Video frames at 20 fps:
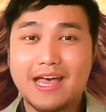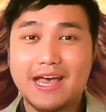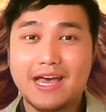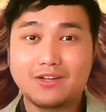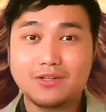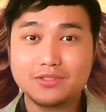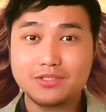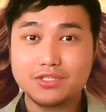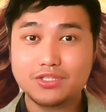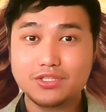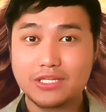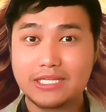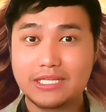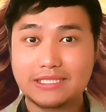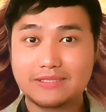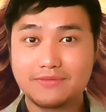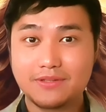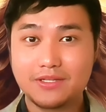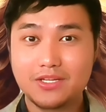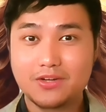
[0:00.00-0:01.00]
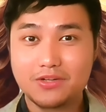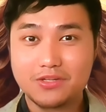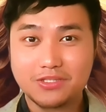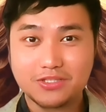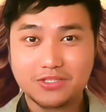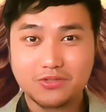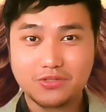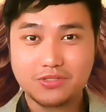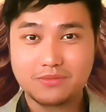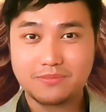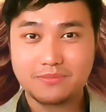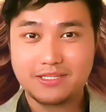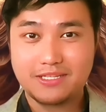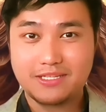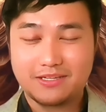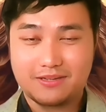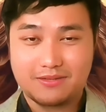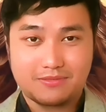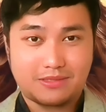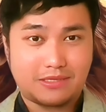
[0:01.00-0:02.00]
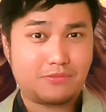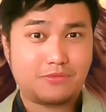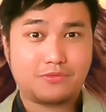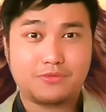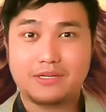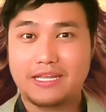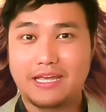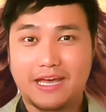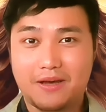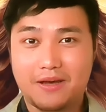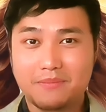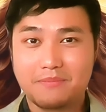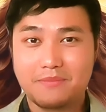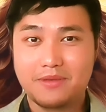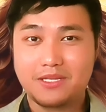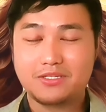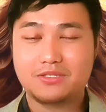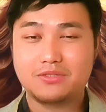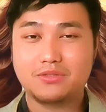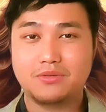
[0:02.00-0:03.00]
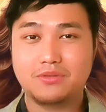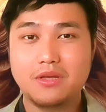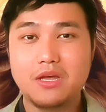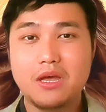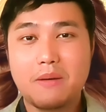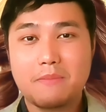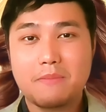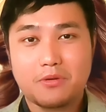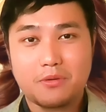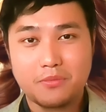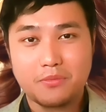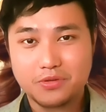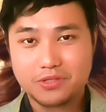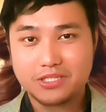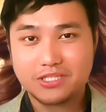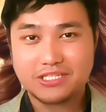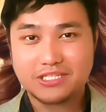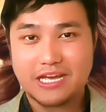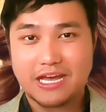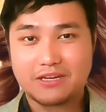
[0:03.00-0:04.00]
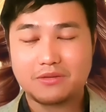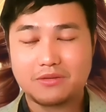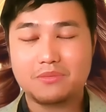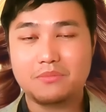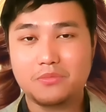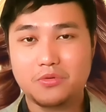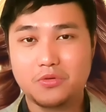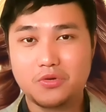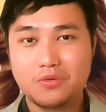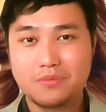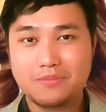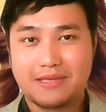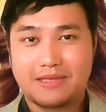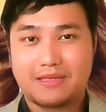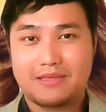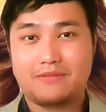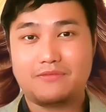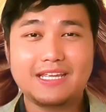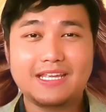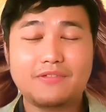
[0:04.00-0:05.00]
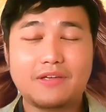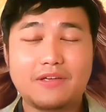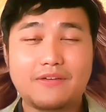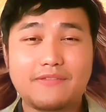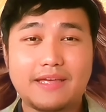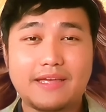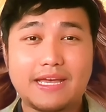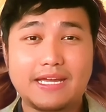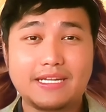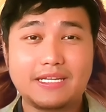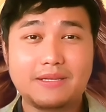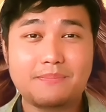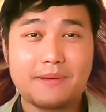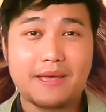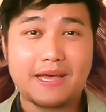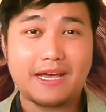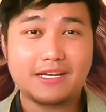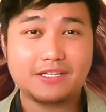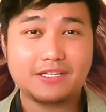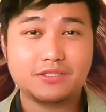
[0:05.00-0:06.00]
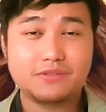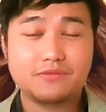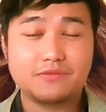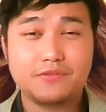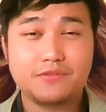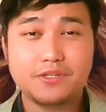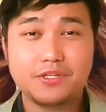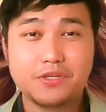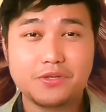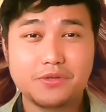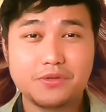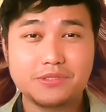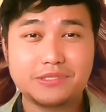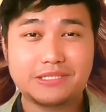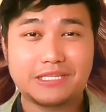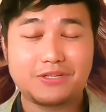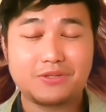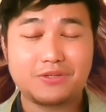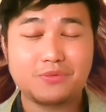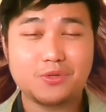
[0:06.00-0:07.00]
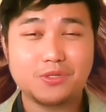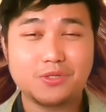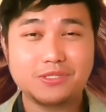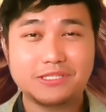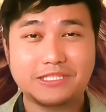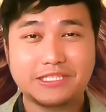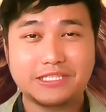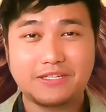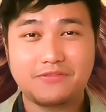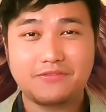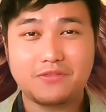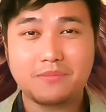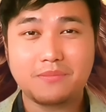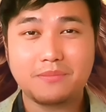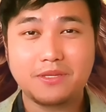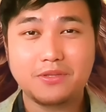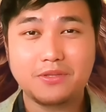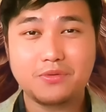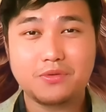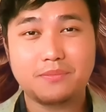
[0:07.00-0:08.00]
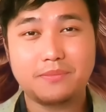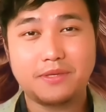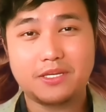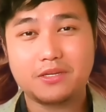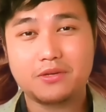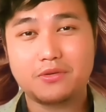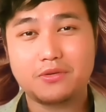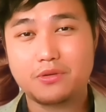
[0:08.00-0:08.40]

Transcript: and also share this video on your social media. That would really help me to promote this channel more. If you have any pageant videos that you want to see from me, you can make a